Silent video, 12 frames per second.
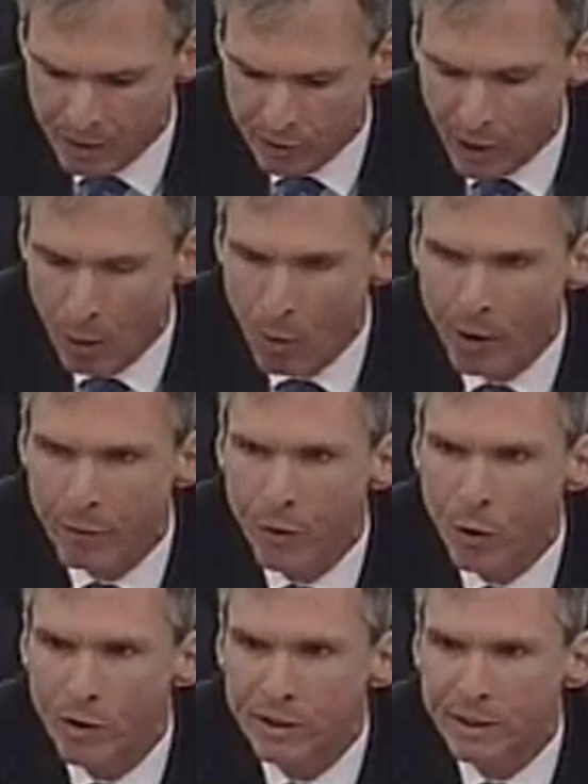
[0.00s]
So I want to
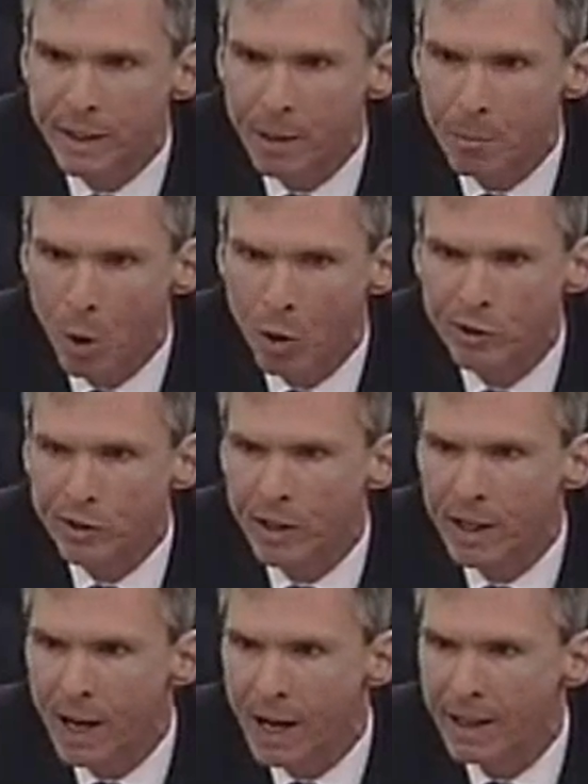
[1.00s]
focus today
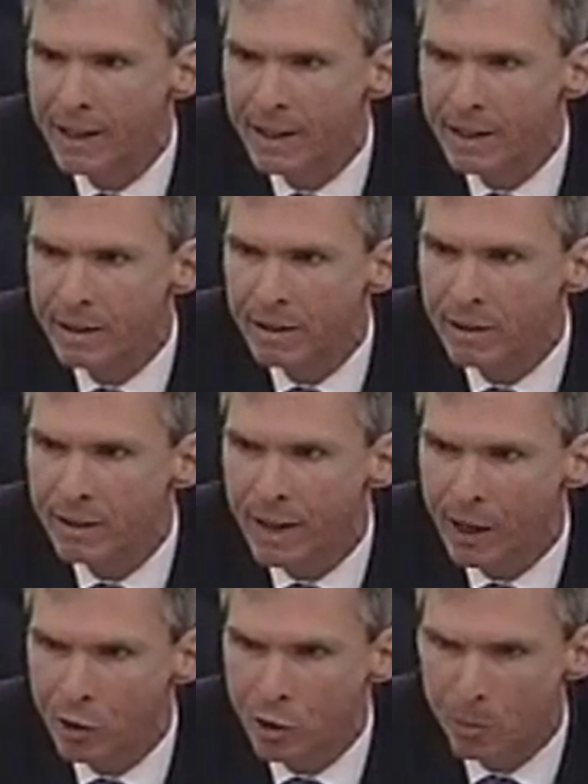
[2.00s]
mostly on the
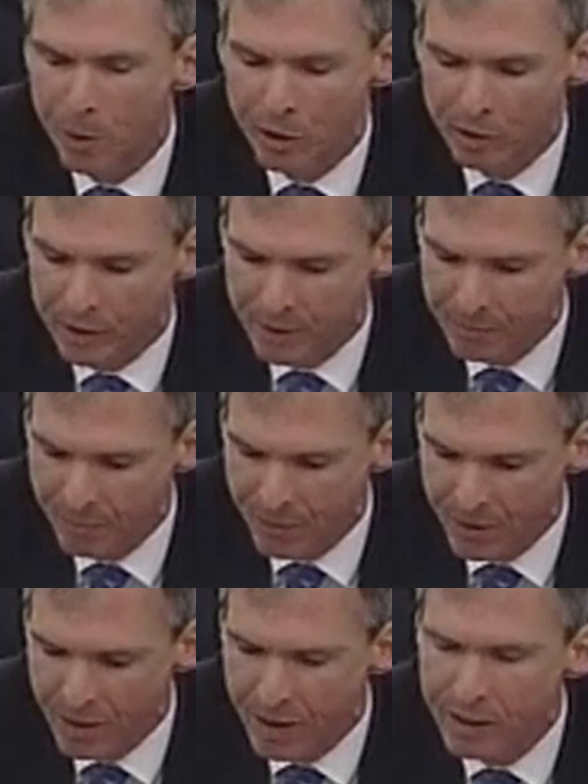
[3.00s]
eligibility.
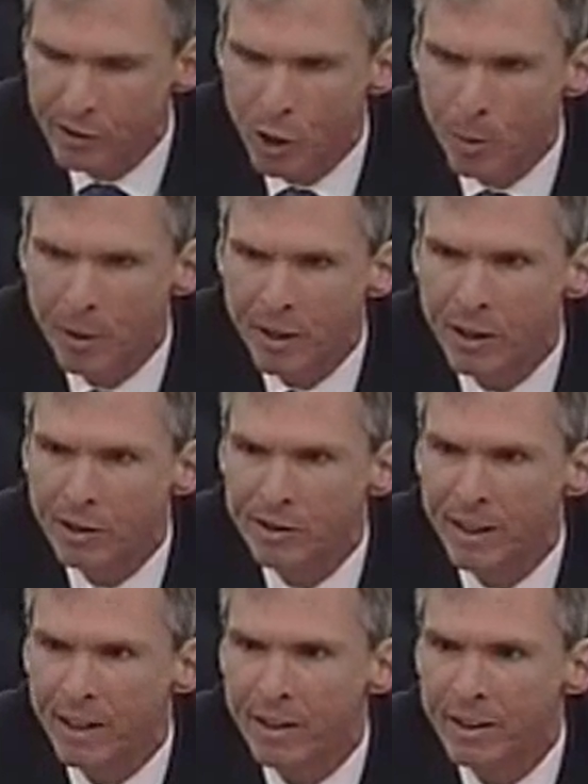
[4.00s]
As Chairman Neal
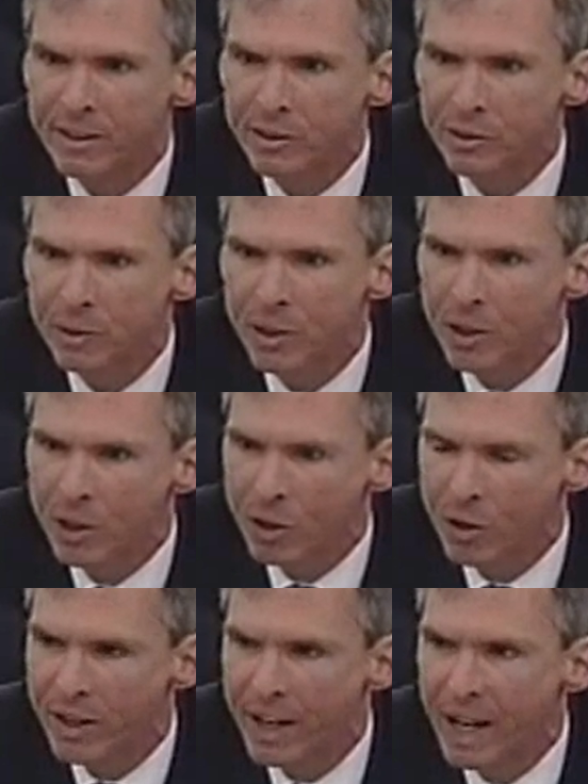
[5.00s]
said, it's
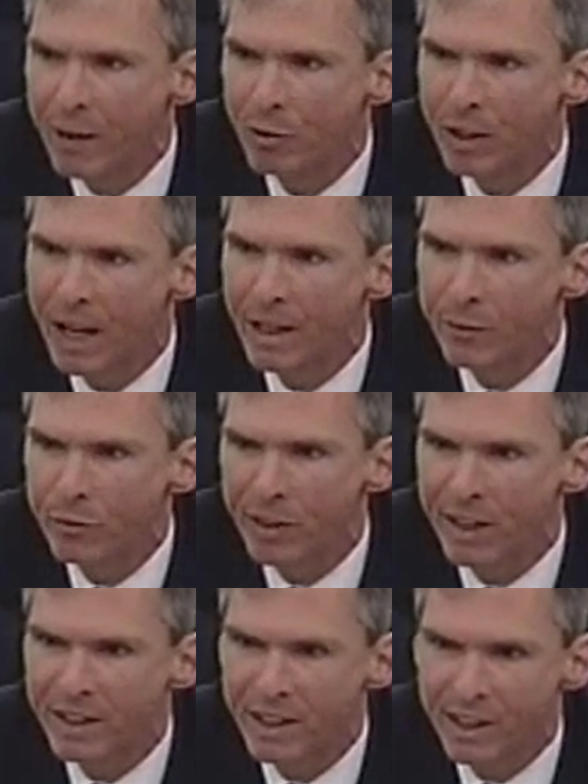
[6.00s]
good to have a lot of
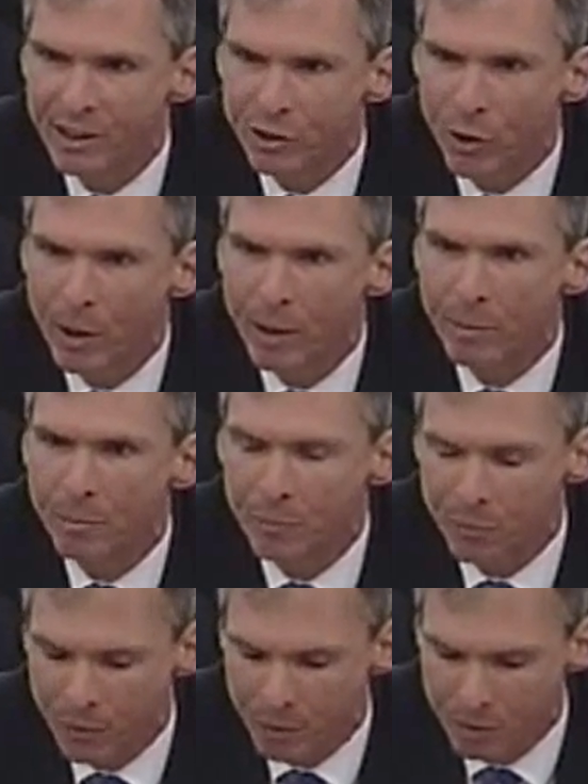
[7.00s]
different ideas, so I'm going to
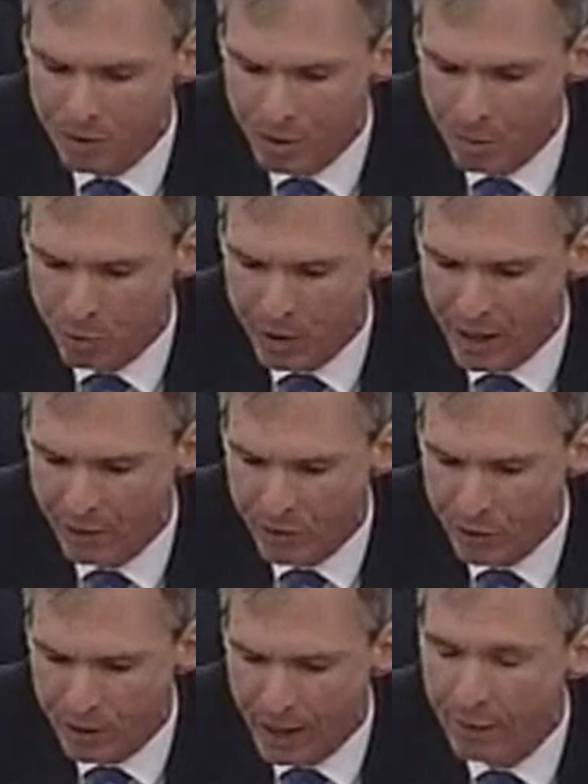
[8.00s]
put out
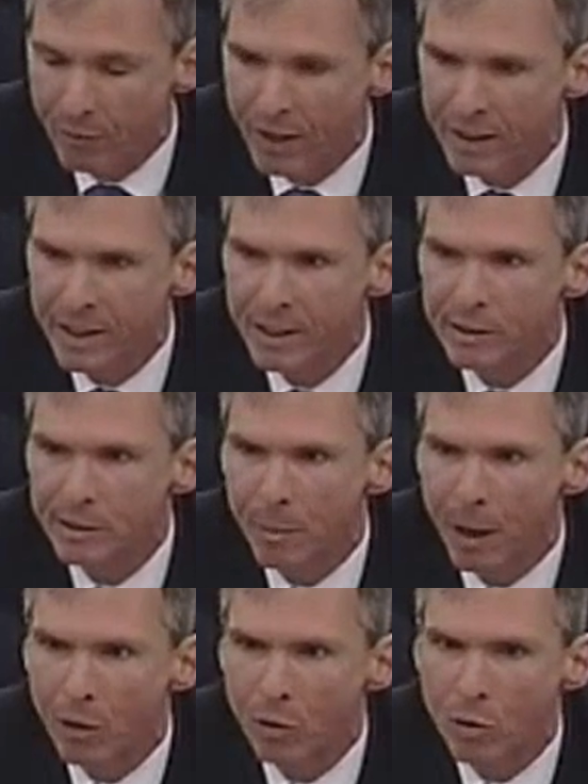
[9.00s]
there a lot of ideas
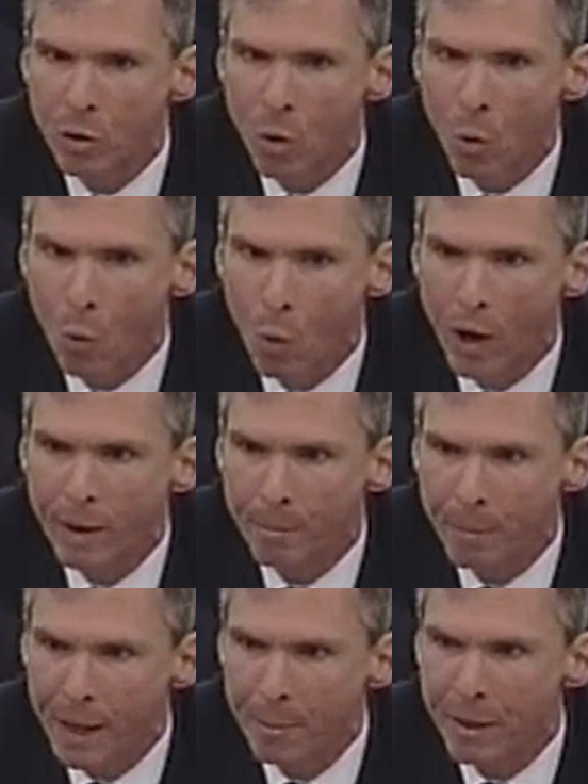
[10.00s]
about what
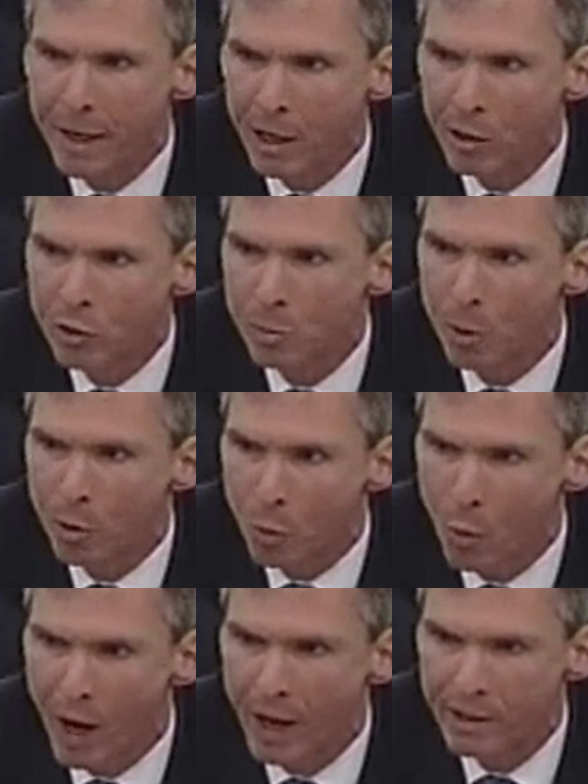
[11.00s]
may be eligible
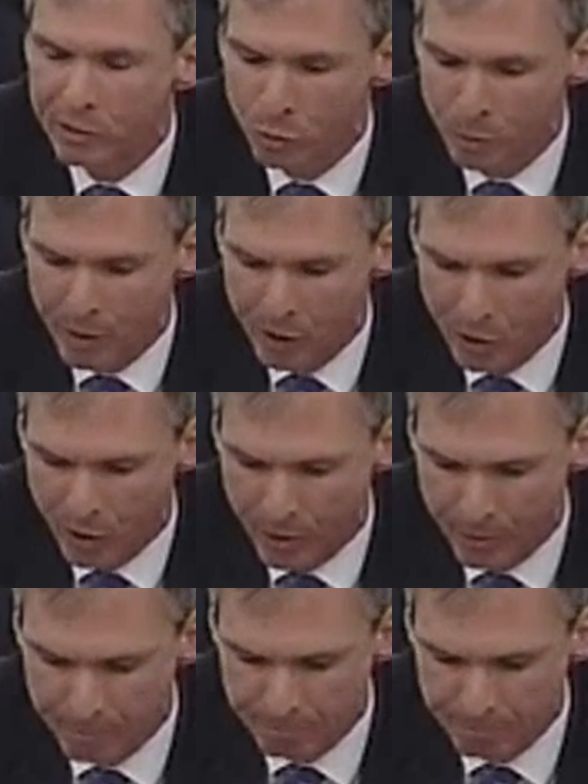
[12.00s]
and why this would be good.